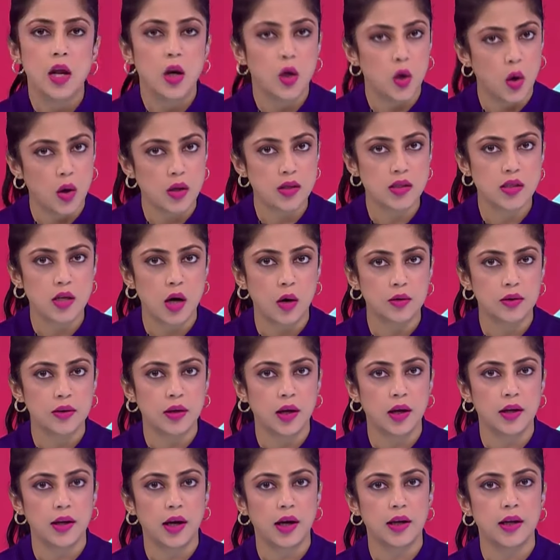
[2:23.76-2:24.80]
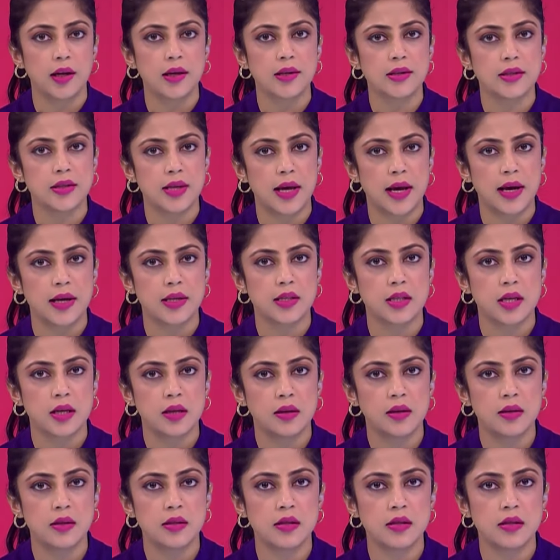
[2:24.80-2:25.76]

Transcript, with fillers: lost out in Haryana, says the